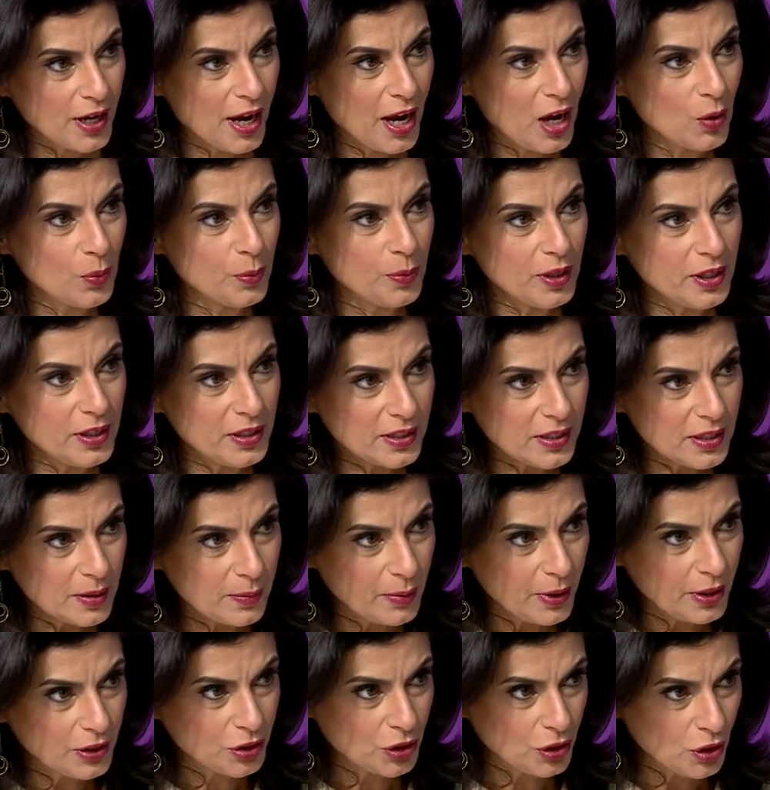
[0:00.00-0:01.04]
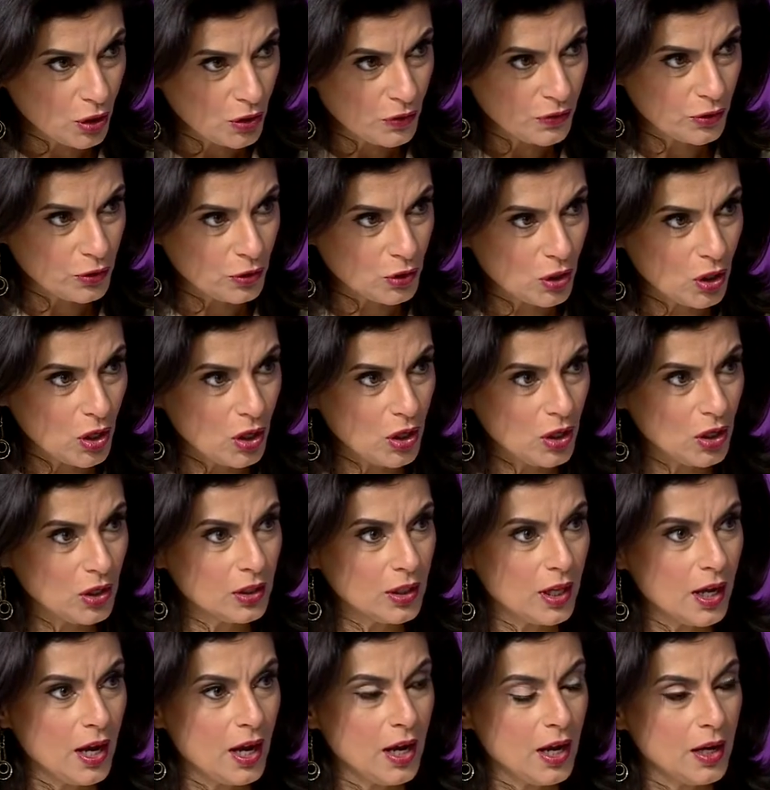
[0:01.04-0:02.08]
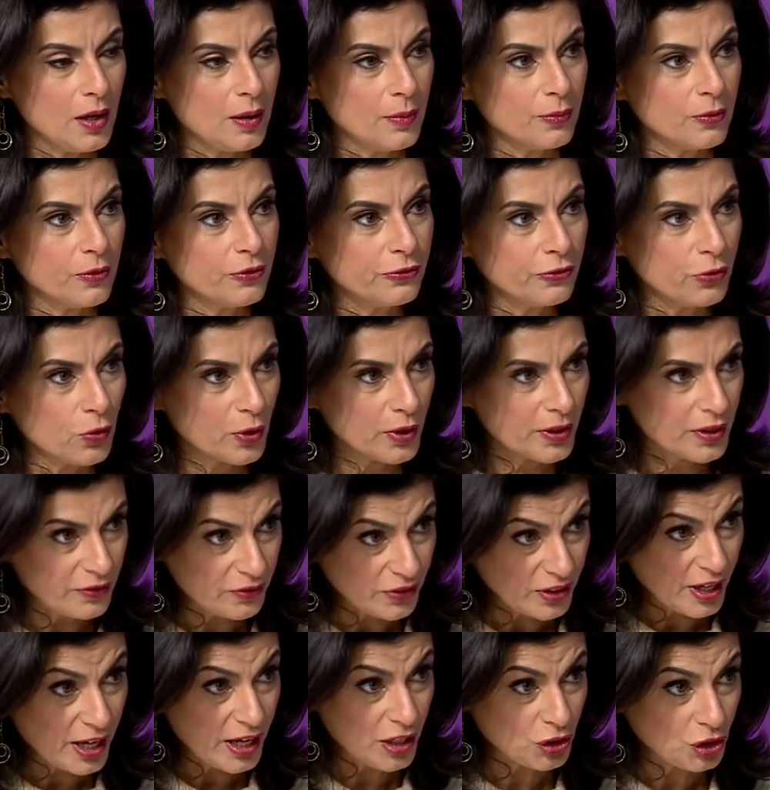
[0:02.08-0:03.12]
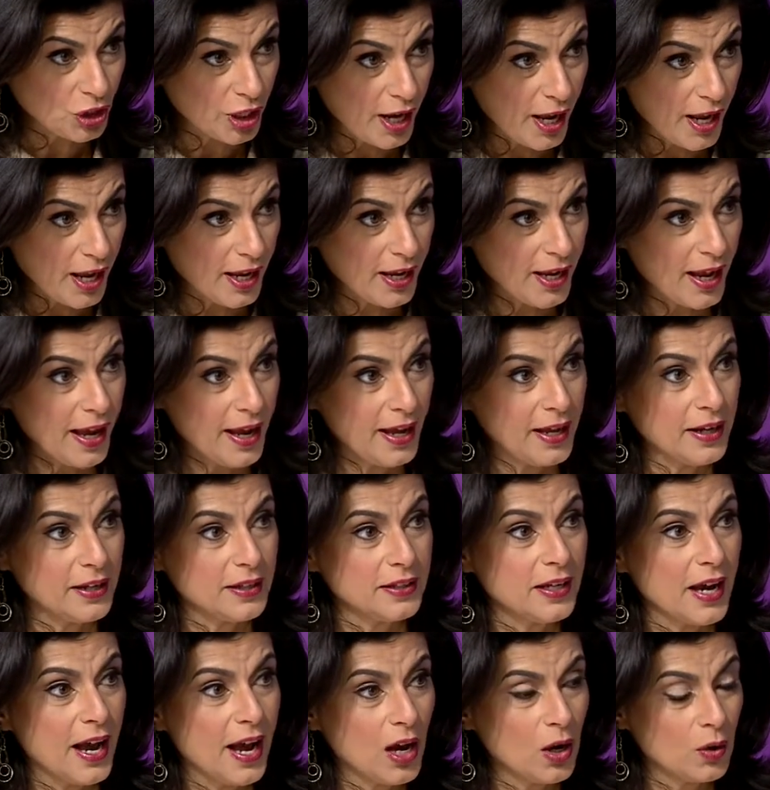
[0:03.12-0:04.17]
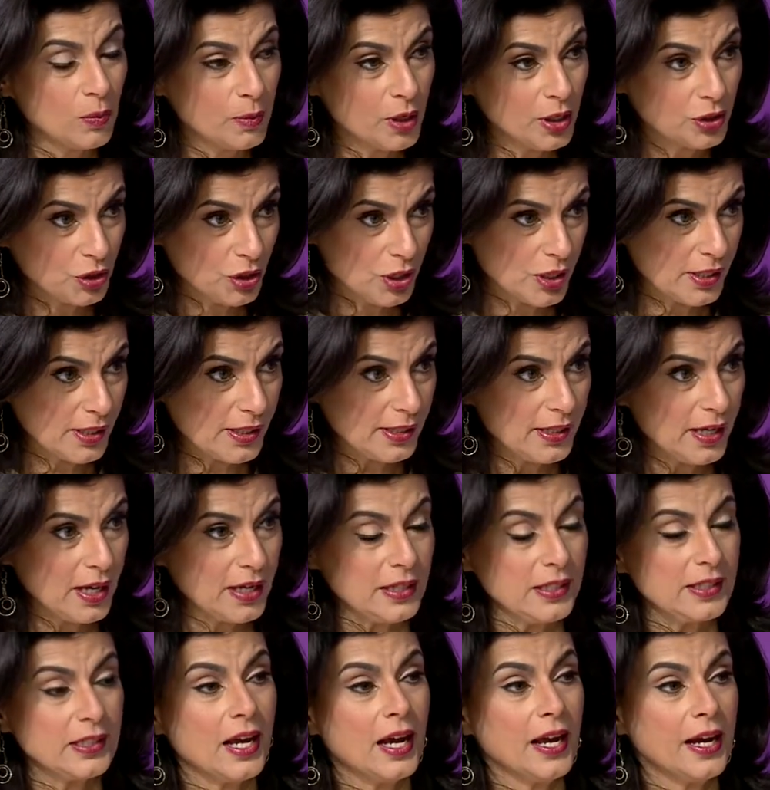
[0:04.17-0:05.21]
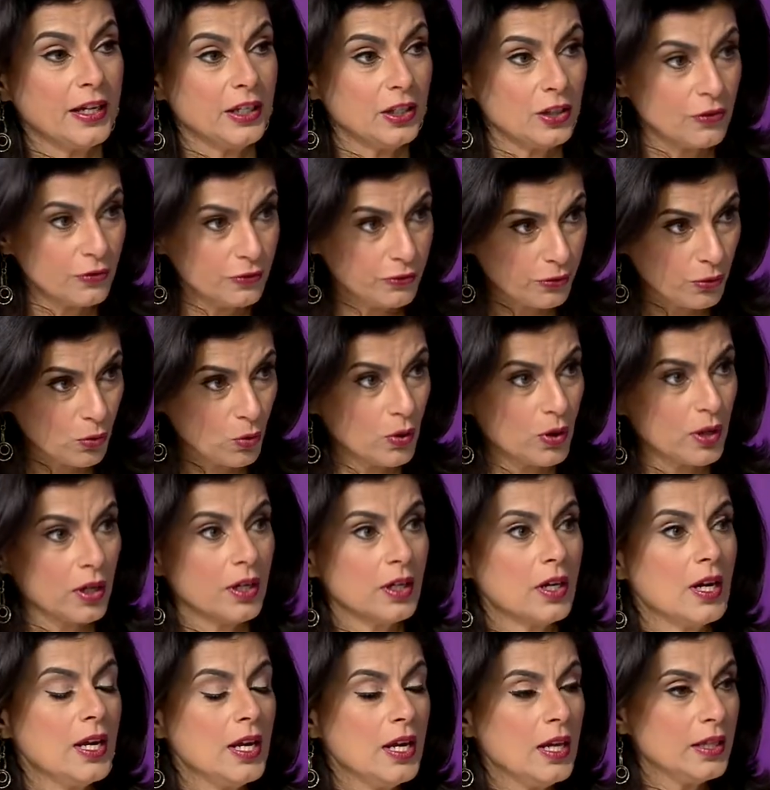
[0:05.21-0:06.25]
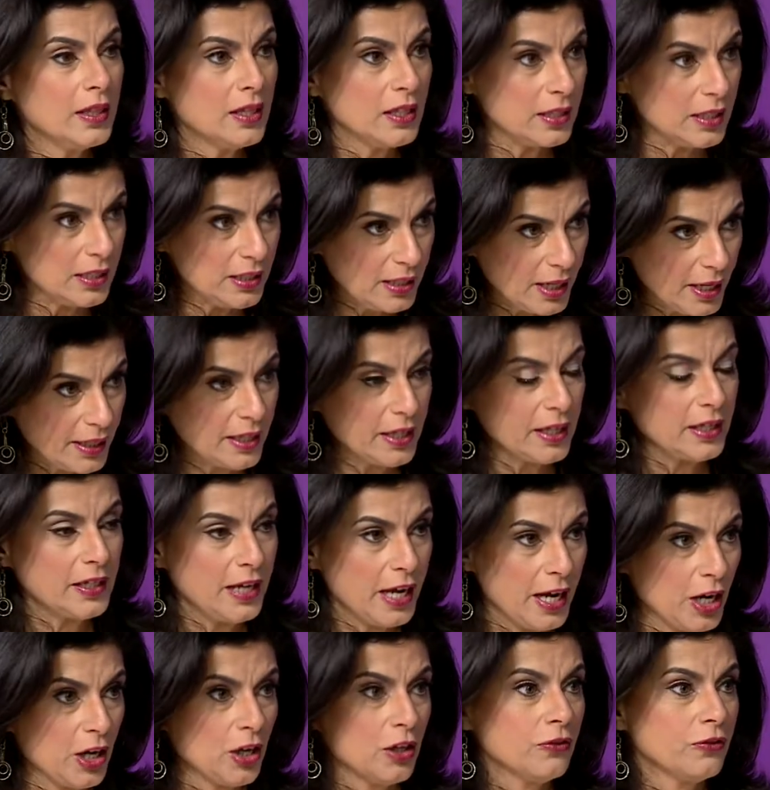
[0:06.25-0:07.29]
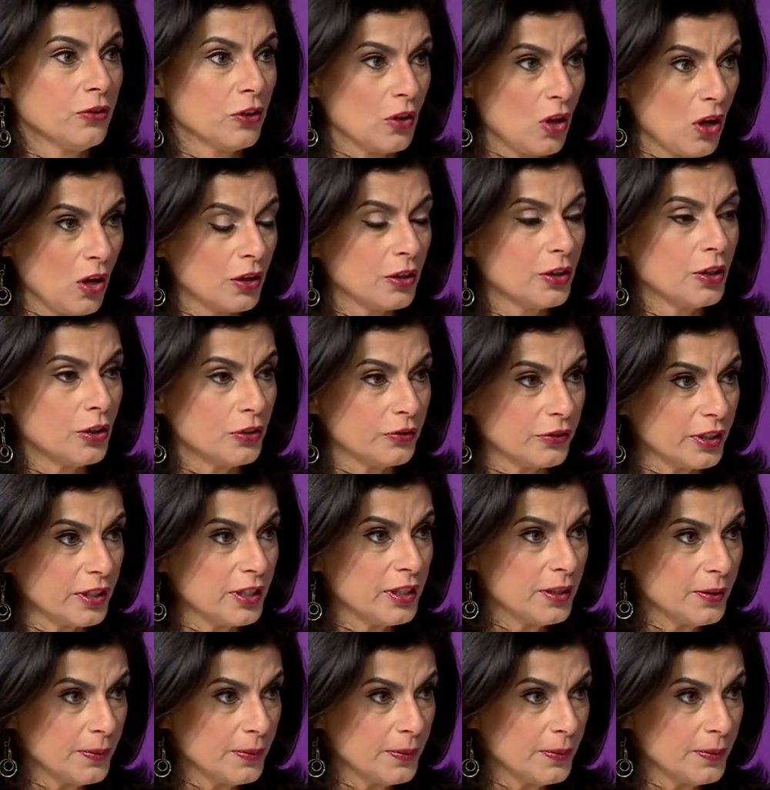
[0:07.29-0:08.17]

How big is the budget overall um, for the V H A, and how much is assigned for the study and care for long COVID?